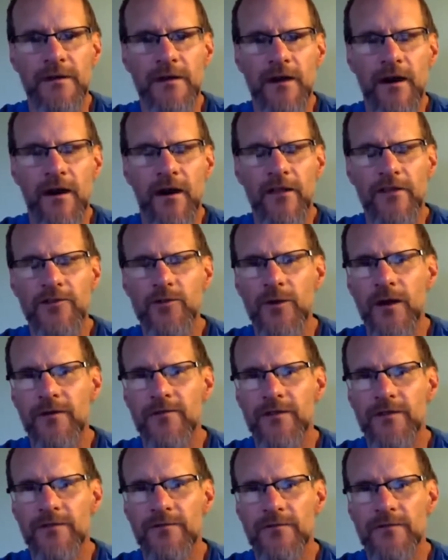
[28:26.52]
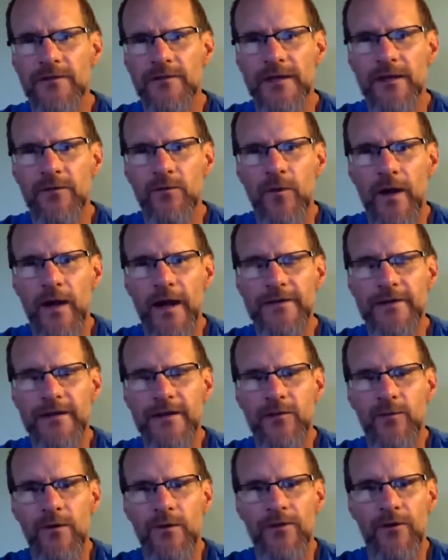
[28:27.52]
But I do have the, the 18
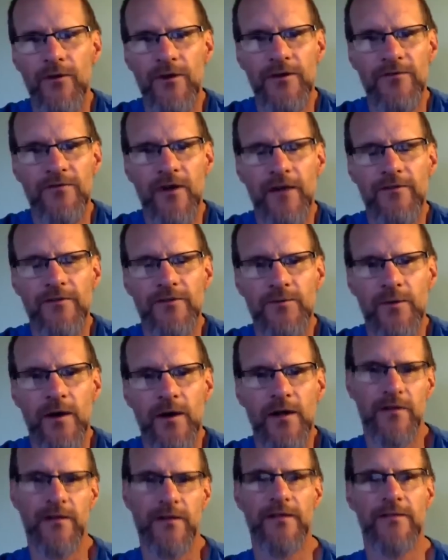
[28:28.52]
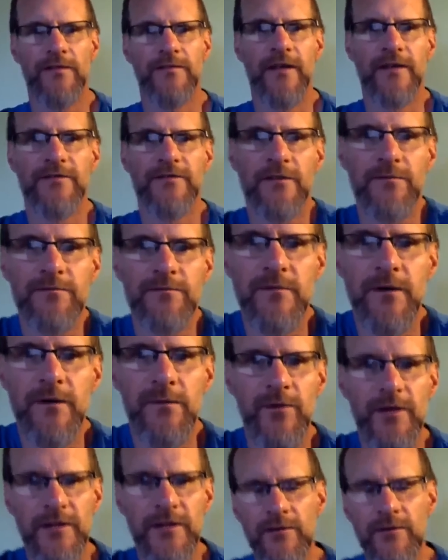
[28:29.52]
and 135 as well. I, that's a
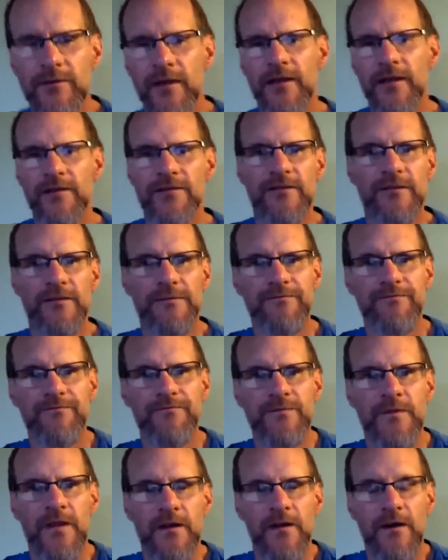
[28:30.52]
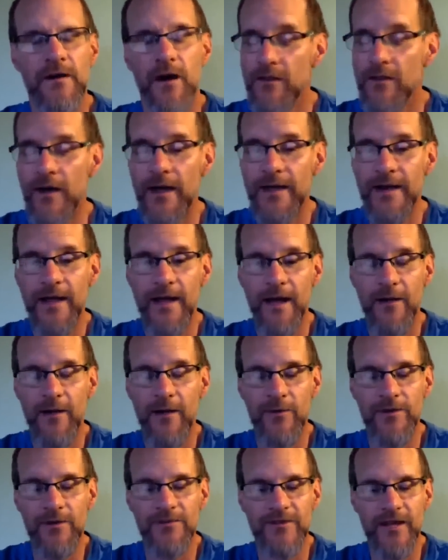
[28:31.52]
pretty good lens. And I
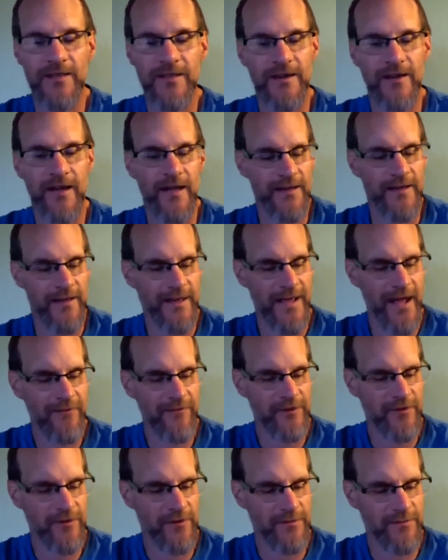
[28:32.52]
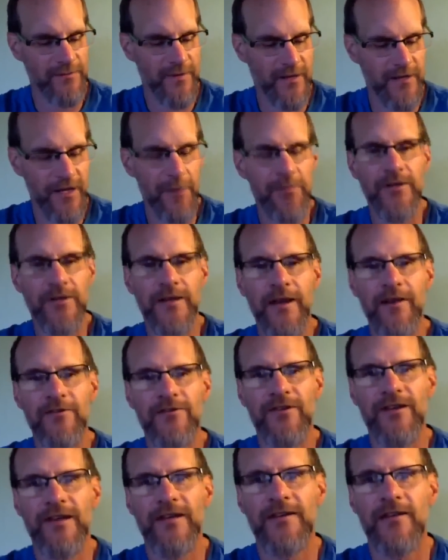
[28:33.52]
will say that I, after a couple of years
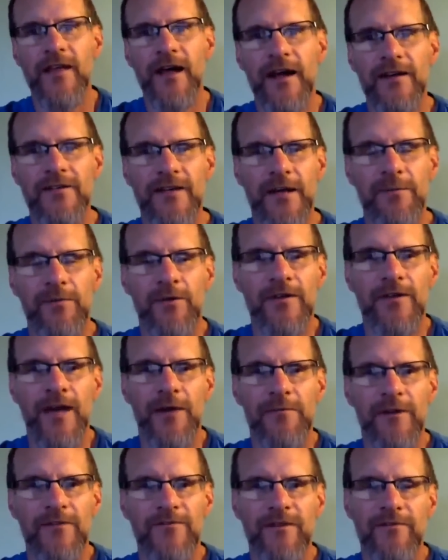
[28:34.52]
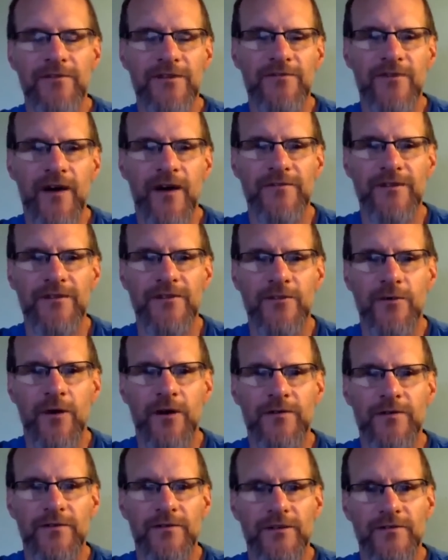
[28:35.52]
of neglect, I pulled out my 55 to
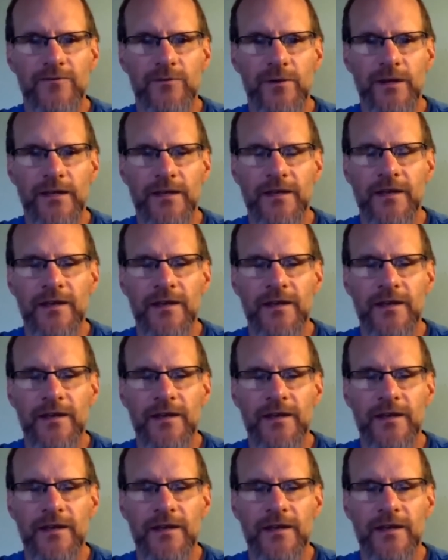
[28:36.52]
200 this week,